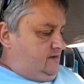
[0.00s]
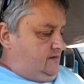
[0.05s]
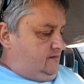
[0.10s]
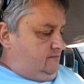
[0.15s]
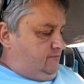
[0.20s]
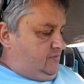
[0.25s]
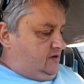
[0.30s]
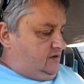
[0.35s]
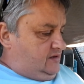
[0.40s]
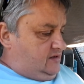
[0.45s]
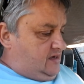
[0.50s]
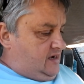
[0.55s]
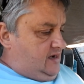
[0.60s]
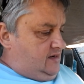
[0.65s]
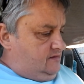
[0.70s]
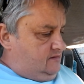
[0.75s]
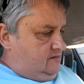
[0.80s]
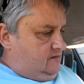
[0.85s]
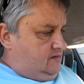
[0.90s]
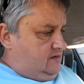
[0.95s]
I reckon,
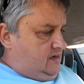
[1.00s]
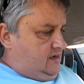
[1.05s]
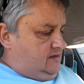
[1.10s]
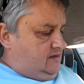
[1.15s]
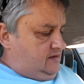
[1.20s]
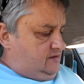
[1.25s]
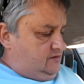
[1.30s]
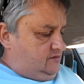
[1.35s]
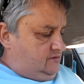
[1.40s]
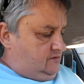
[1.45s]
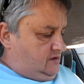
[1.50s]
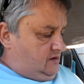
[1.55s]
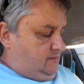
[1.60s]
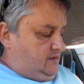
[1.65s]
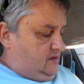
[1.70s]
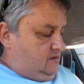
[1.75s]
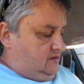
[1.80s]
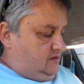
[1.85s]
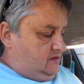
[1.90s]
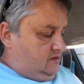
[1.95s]
because dad
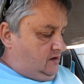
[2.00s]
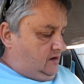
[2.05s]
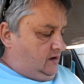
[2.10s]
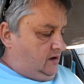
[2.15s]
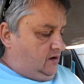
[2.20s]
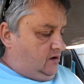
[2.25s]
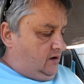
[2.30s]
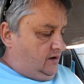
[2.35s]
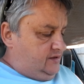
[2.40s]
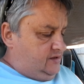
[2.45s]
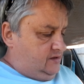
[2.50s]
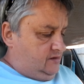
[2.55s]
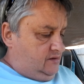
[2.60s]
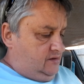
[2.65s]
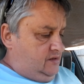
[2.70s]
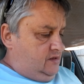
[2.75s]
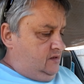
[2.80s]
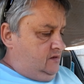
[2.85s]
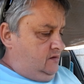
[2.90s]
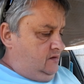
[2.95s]
doesn't, I mean, he's got a
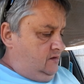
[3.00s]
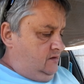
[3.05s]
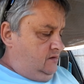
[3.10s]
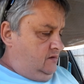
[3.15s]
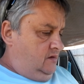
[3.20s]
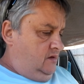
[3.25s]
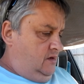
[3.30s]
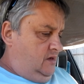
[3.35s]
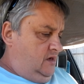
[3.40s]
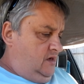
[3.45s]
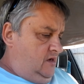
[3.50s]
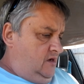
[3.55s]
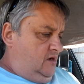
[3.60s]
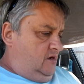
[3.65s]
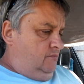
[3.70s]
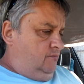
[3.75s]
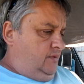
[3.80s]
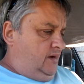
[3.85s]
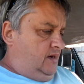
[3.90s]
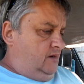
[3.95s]
license,
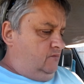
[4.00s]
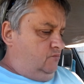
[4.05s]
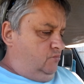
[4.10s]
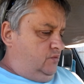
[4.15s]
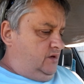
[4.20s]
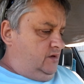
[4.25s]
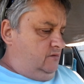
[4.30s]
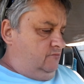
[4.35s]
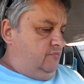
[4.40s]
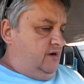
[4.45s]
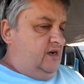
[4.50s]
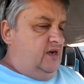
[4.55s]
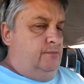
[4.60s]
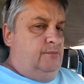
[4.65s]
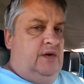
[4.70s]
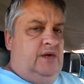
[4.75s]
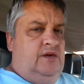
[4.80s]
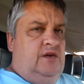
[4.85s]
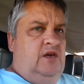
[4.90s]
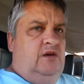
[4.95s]
but
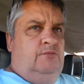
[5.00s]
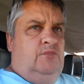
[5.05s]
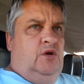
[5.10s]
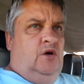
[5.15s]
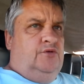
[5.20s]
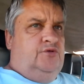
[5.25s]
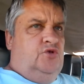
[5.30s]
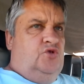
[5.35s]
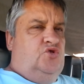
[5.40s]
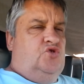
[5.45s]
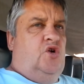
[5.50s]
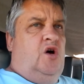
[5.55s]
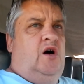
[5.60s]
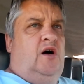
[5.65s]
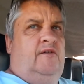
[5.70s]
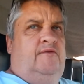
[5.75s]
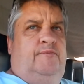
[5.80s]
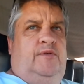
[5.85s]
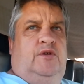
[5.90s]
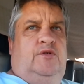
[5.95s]
we recommend him
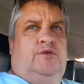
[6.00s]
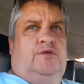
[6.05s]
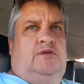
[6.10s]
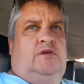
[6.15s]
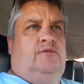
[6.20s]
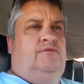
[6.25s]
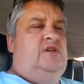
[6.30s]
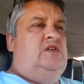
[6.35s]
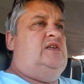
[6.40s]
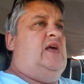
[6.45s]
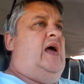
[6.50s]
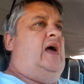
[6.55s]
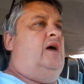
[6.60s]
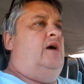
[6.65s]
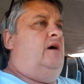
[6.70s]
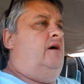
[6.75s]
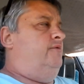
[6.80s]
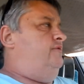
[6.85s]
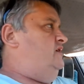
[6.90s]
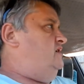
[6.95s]
not to drive because
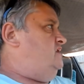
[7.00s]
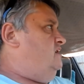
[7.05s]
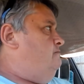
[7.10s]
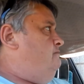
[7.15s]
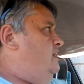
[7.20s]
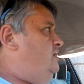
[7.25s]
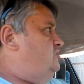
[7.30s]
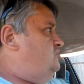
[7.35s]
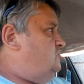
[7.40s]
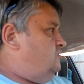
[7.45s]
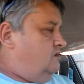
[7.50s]
of his